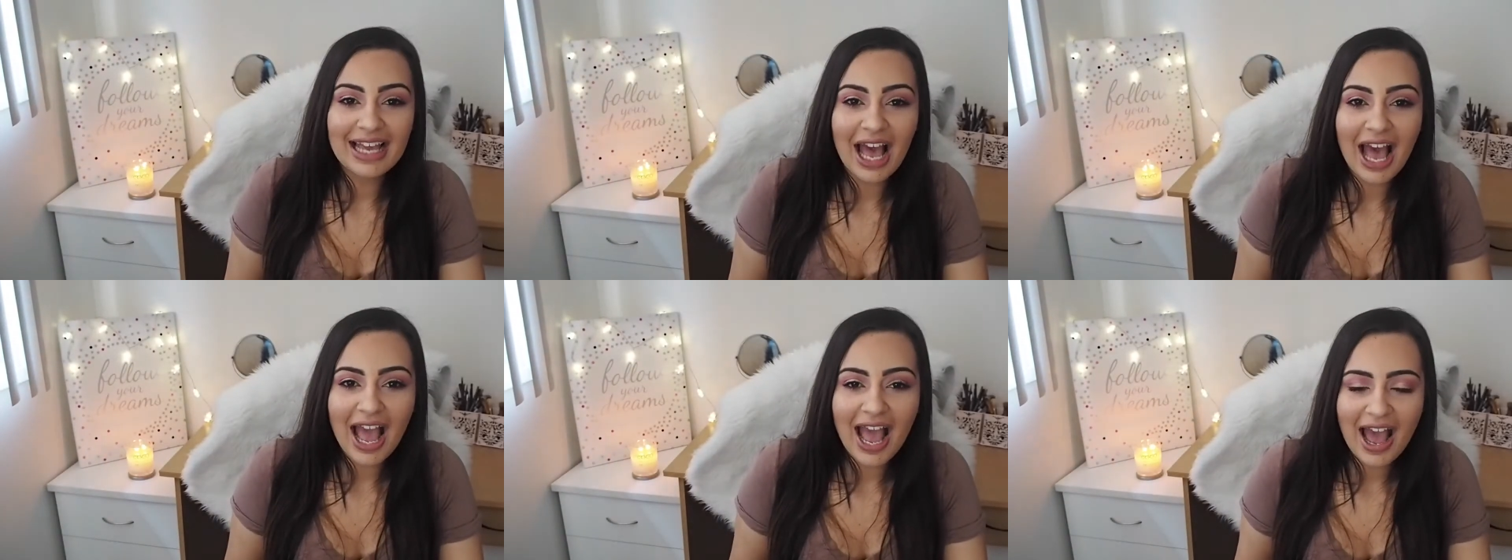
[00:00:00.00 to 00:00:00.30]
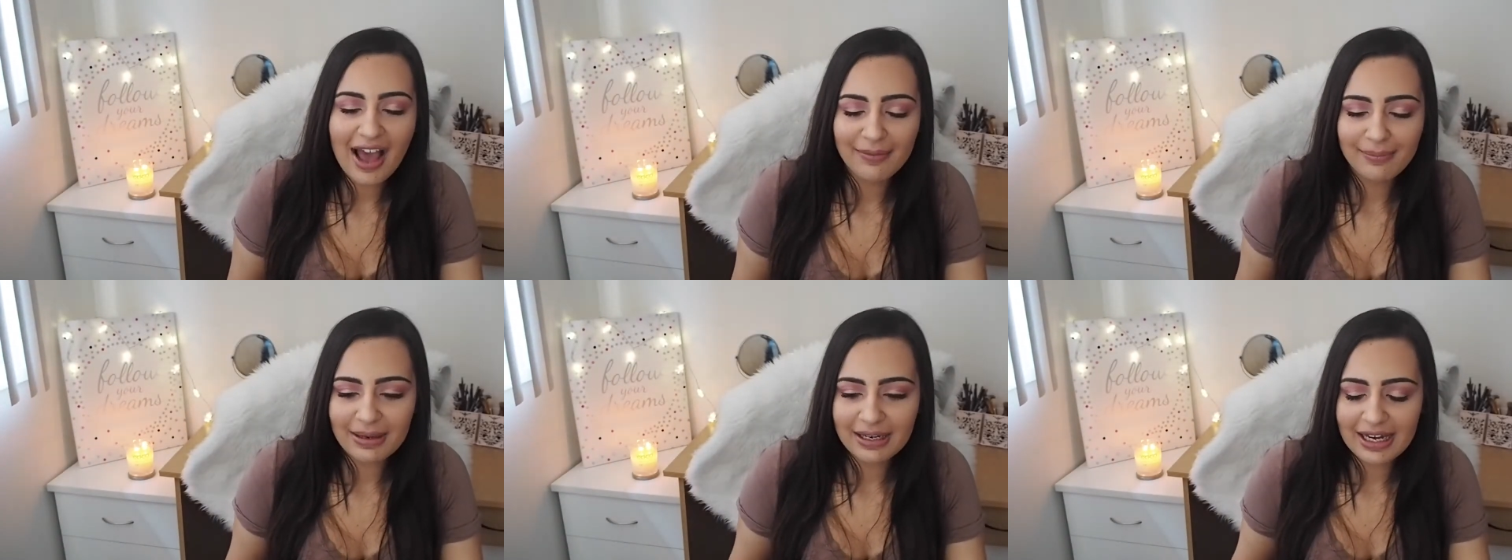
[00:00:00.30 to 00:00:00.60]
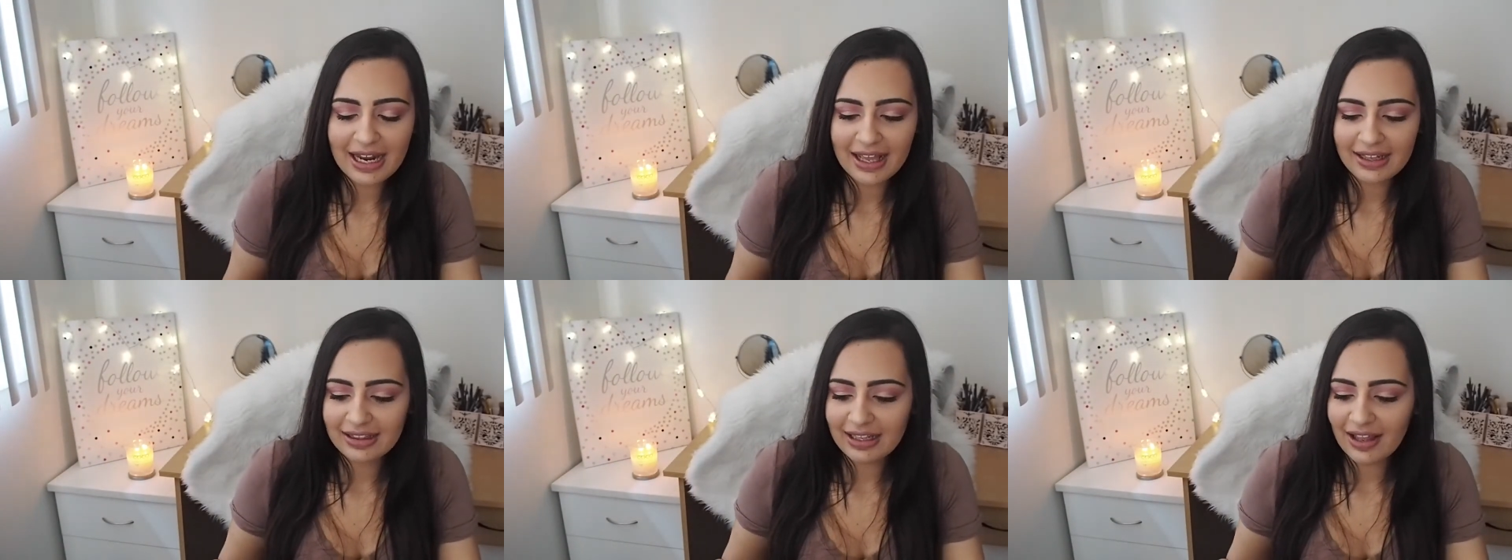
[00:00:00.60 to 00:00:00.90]
I have been
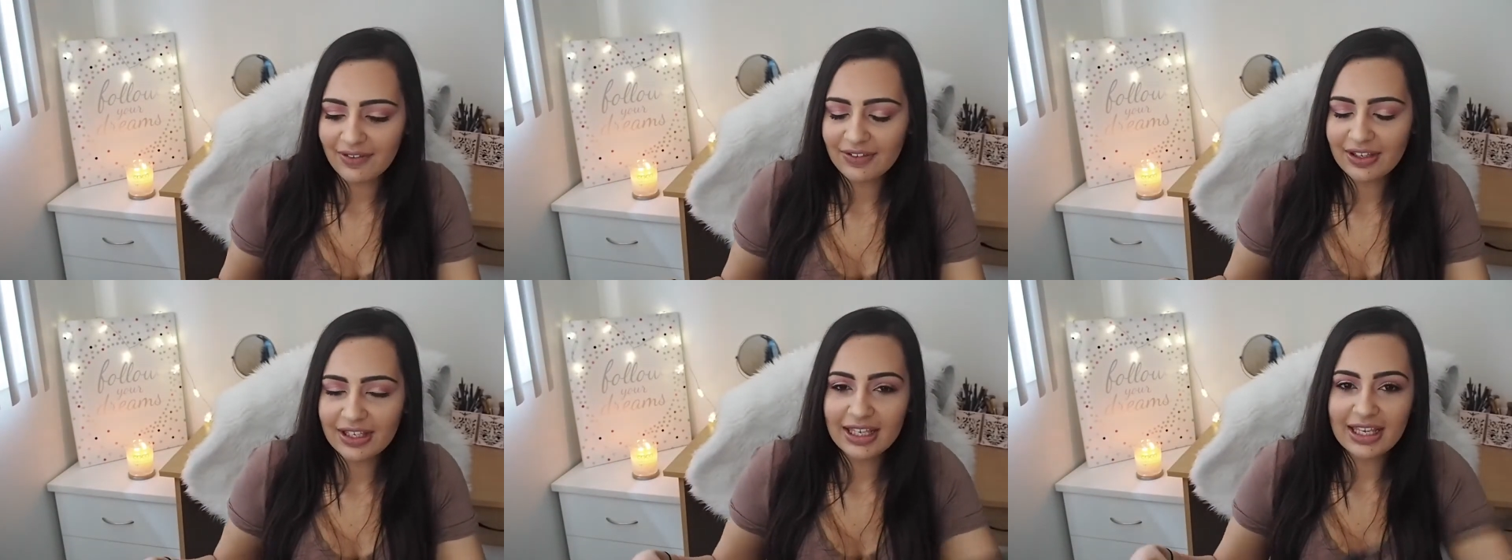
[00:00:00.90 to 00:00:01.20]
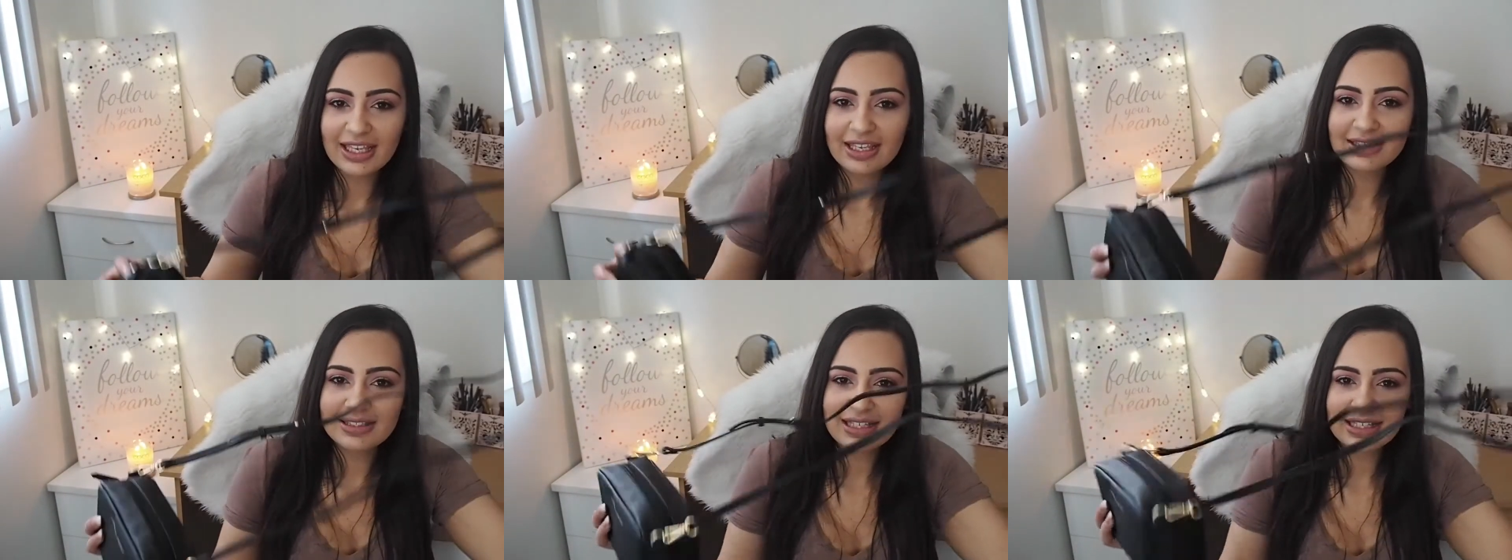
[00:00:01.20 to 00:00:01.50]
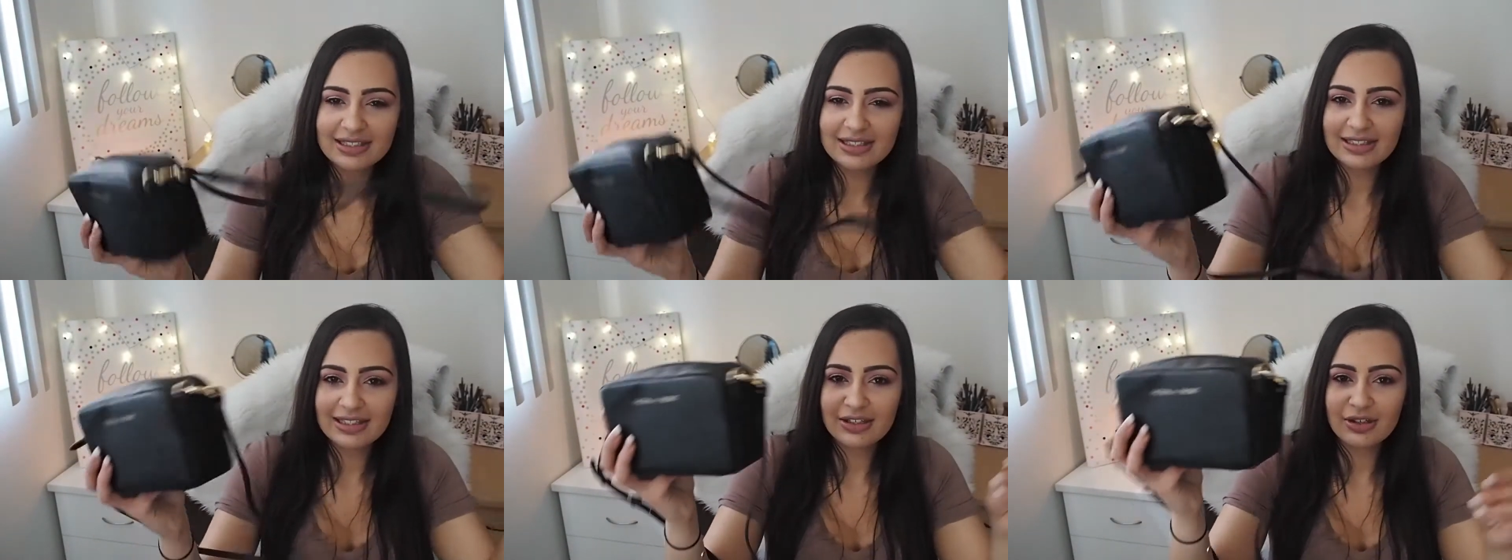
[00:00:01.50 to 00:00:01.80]
loving is
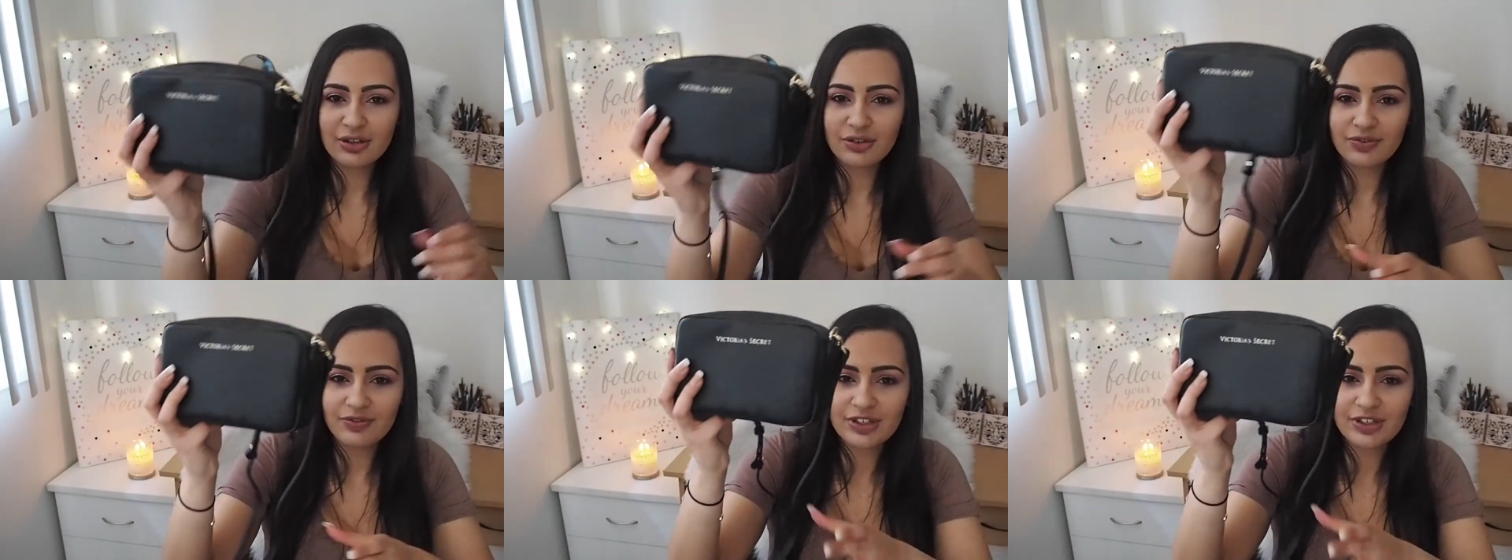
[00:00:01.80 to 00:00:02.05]
this little